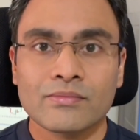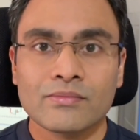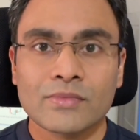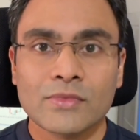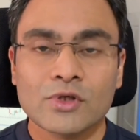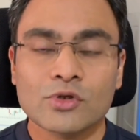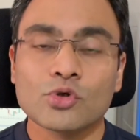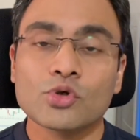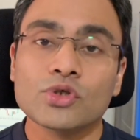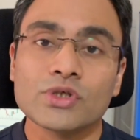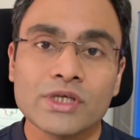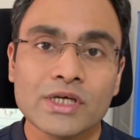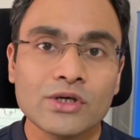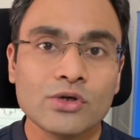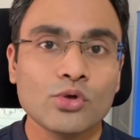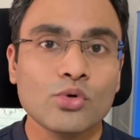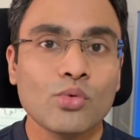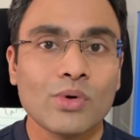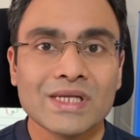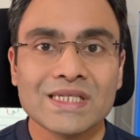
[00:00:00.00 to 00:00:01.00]
So stick
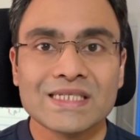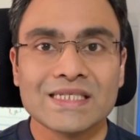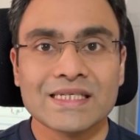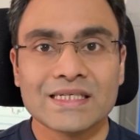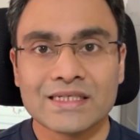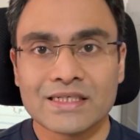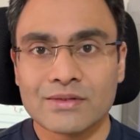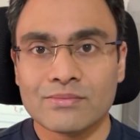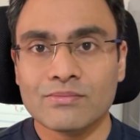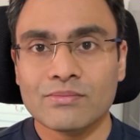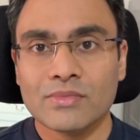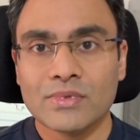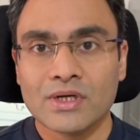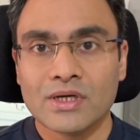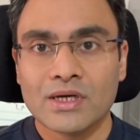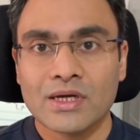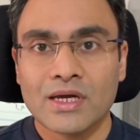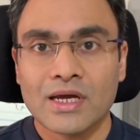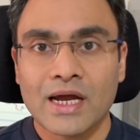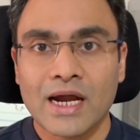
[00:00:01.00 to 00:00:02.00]
to one system
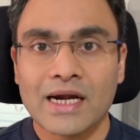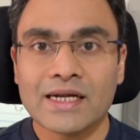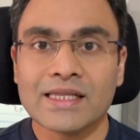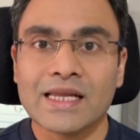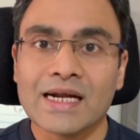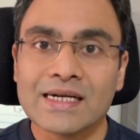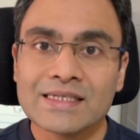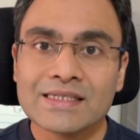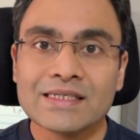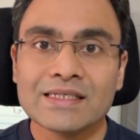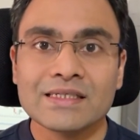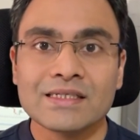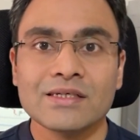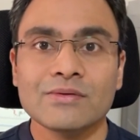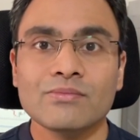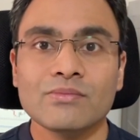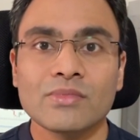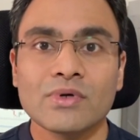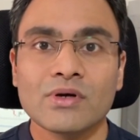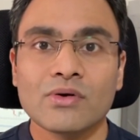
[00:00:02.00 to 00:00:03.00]
and that
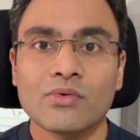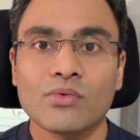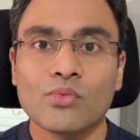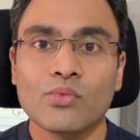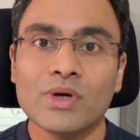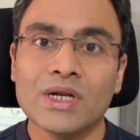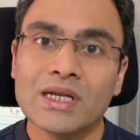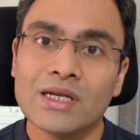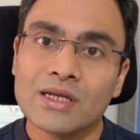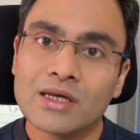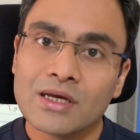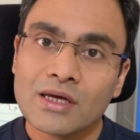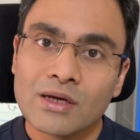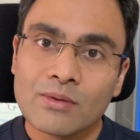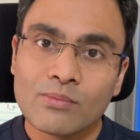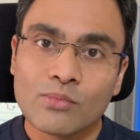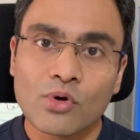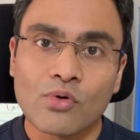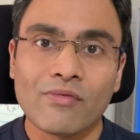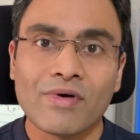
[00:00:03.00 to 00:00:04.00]
system will
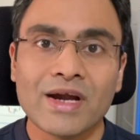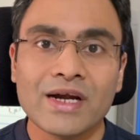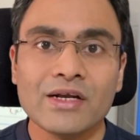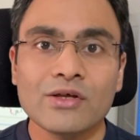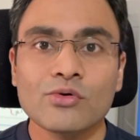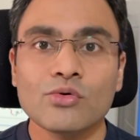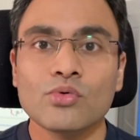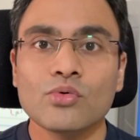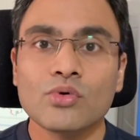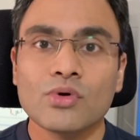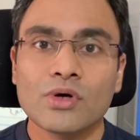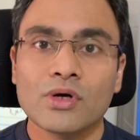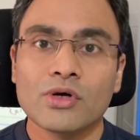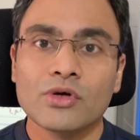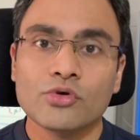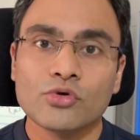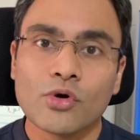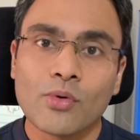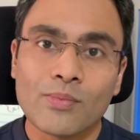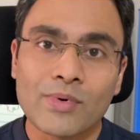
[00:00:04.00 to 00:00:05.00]
provide you
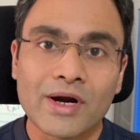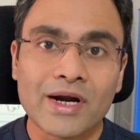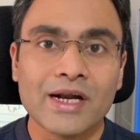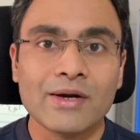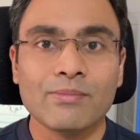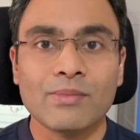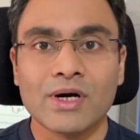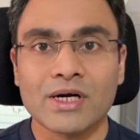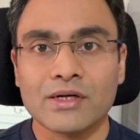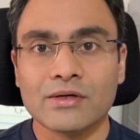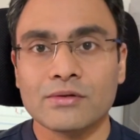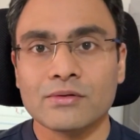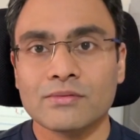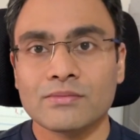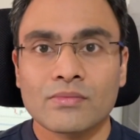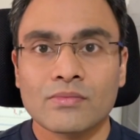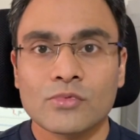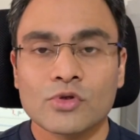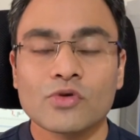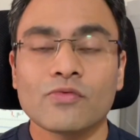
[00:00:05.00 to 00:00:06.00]
your bread and butter.
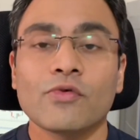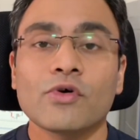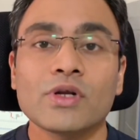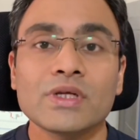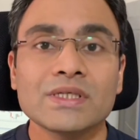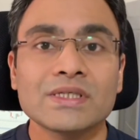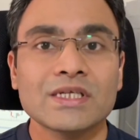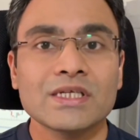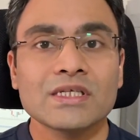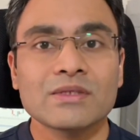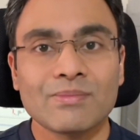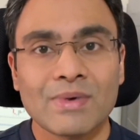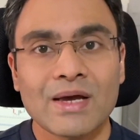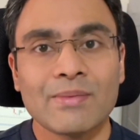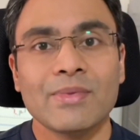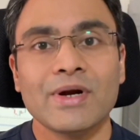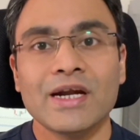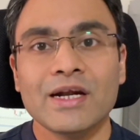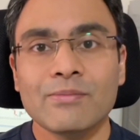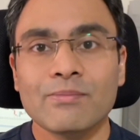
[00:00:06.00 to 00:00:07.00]
So for instance, my
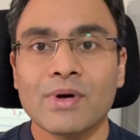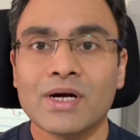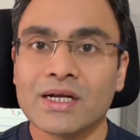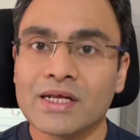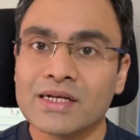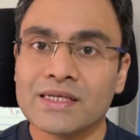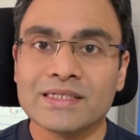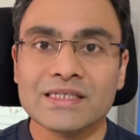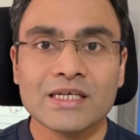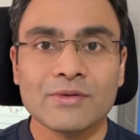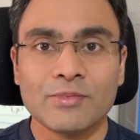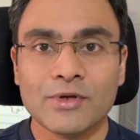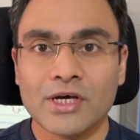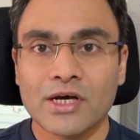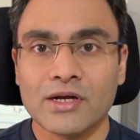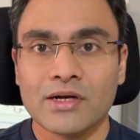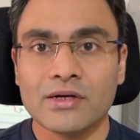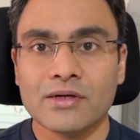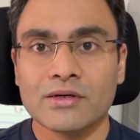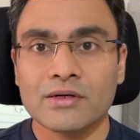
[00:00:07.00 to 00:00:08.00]
bread and butter is CPR.